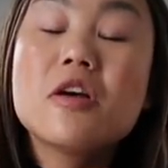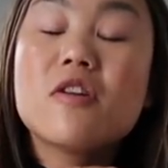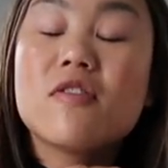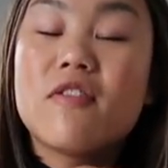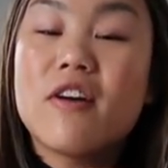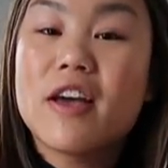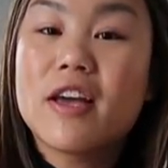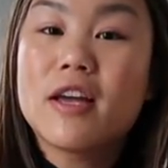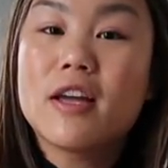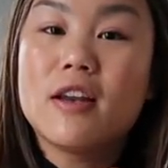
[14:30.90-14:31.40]

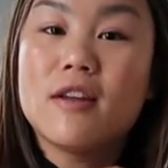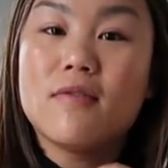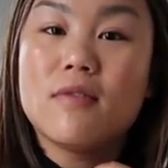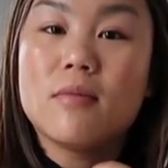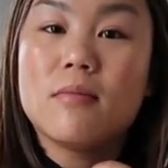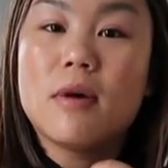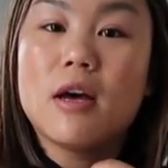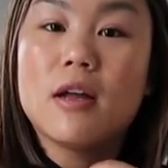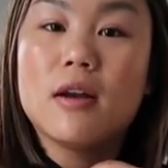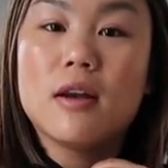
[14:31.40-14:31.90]
if I can
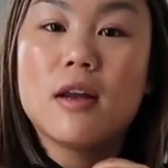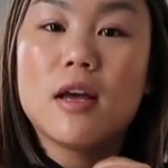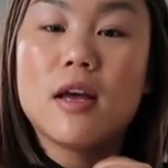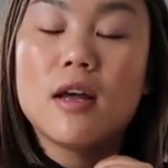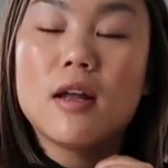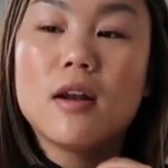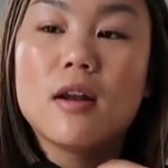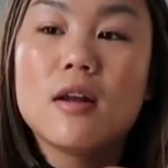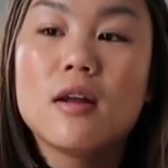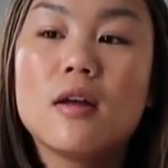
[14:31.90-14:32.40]
even button
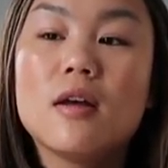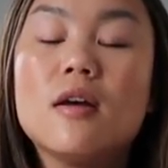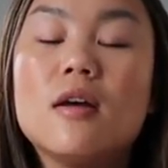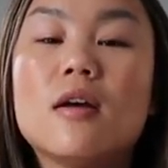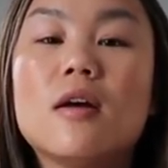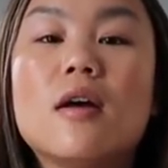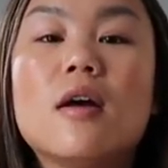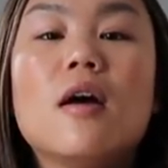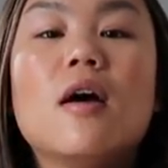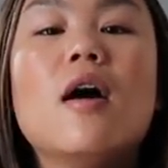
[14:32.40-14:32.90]
it,
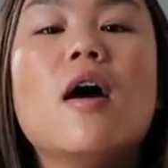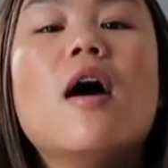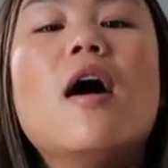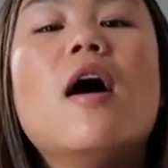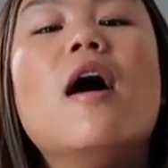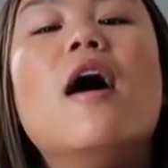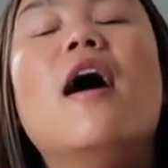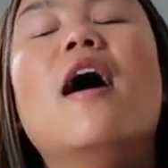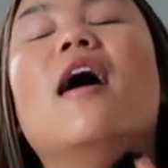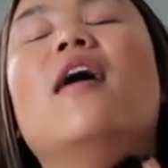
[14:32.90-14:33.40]

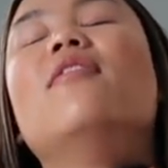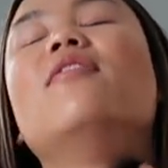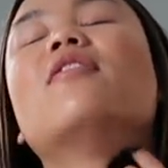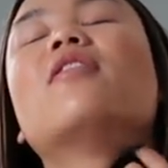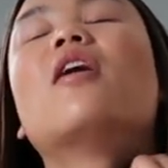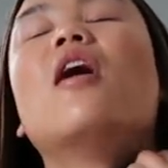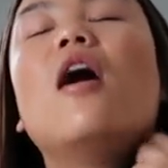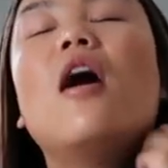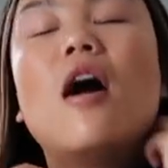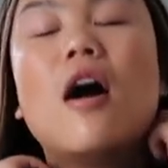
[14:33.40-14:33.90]
And
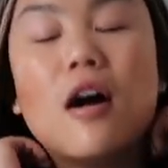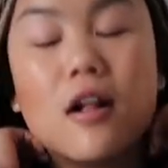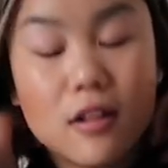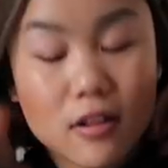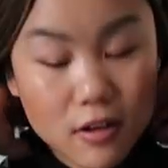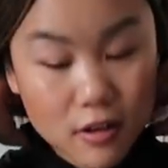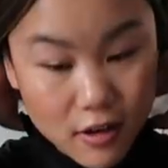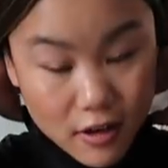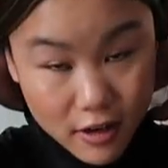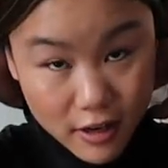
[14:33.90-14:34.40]
the
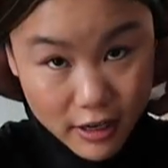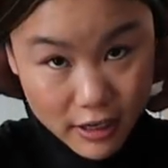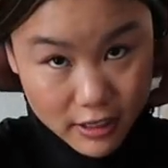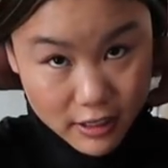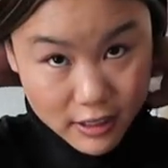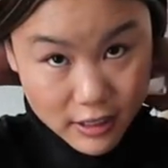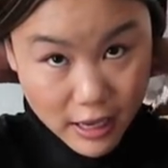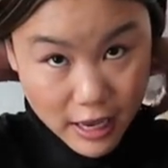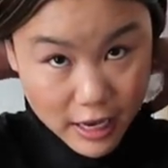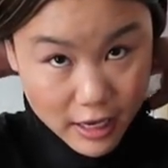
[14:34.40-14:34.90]
collar
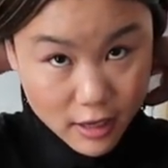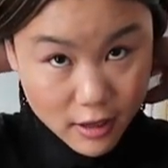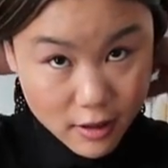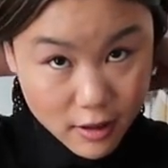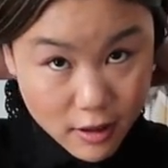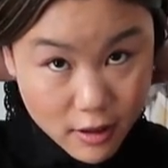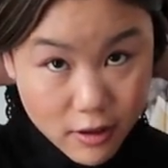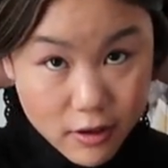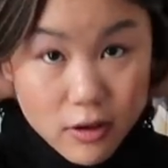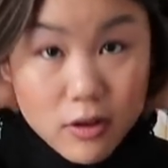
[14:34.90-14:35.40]
is like
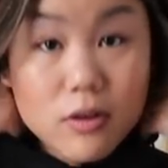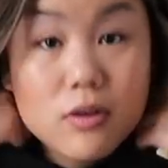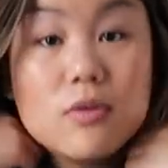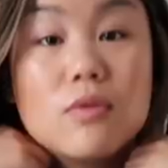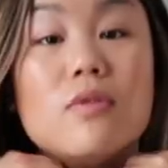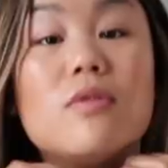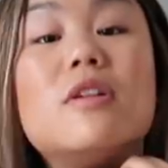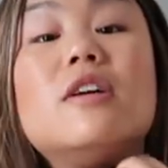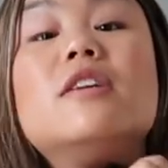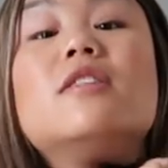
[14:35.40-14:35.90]
the
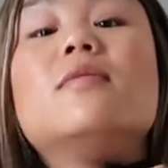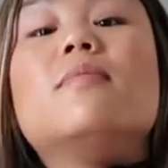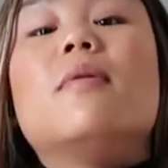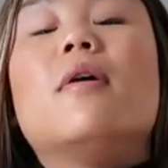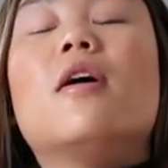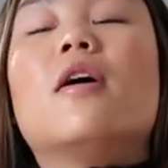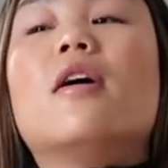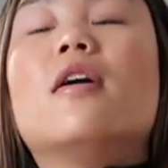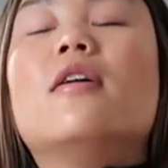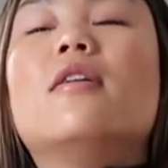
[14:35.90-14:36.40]
coolest
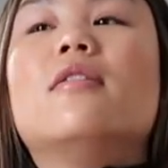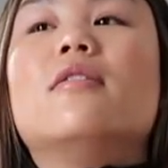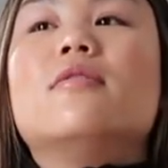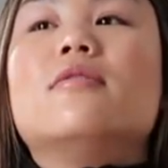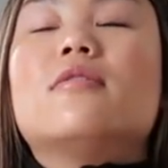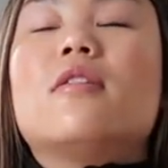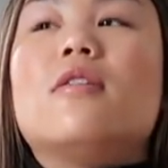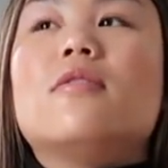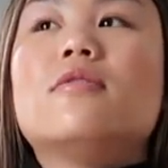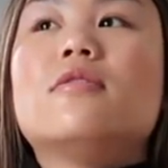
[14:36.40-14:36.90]
part.
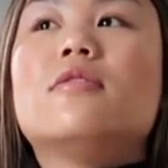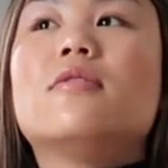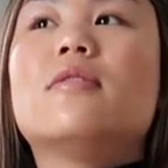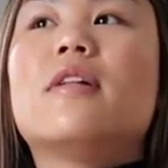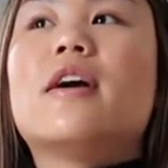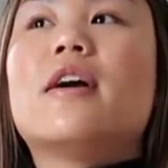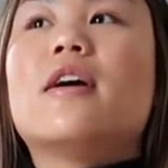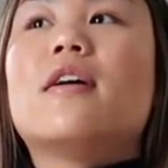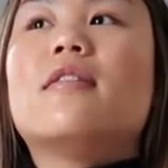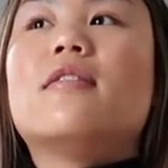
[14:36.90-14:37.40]
There's also
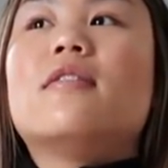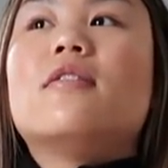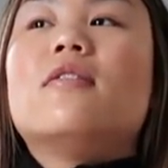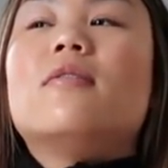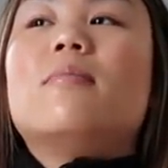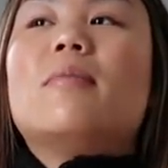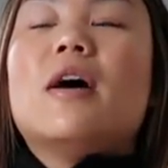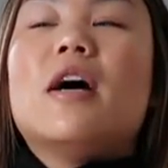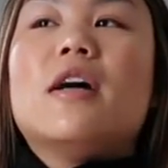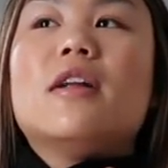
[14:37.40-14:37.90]
like a
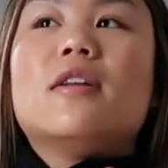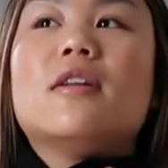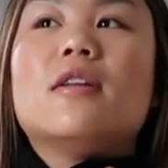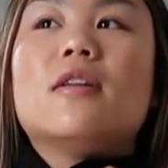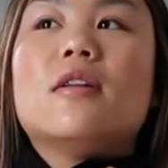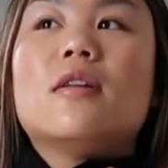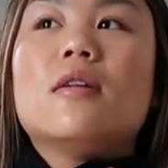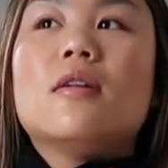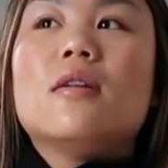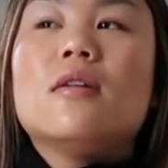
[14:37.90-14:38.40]
little
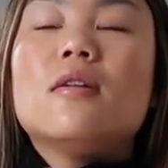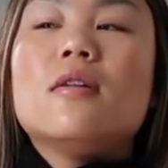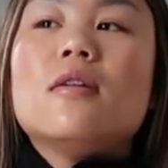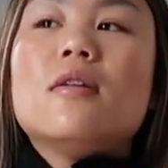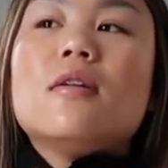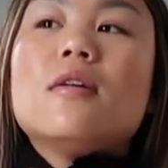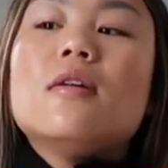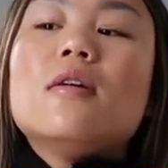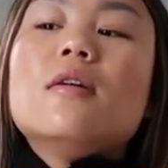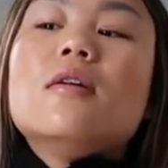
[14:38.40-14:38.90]
button
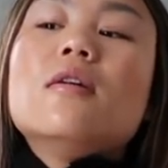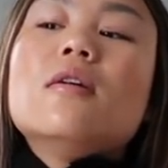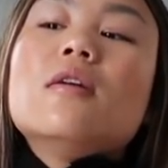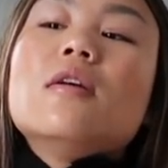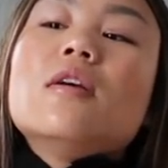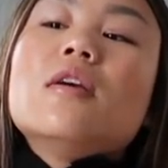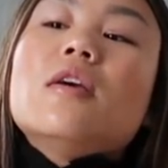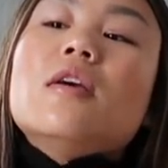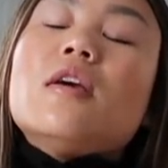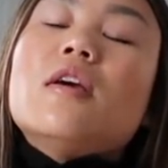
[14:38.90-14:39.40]

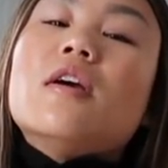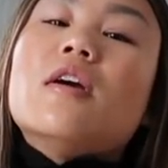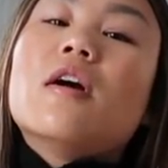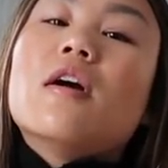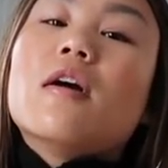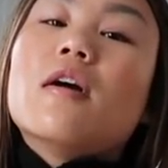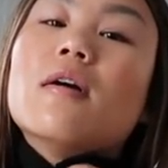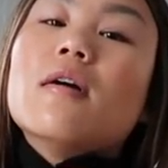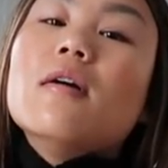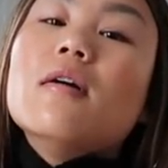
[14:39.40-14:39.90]

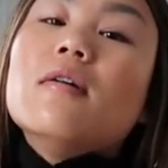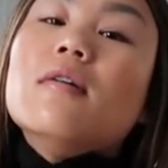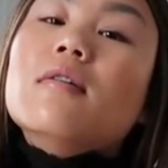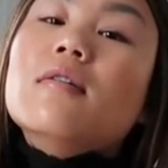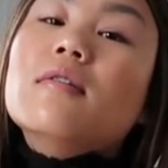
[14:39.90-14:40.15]
here.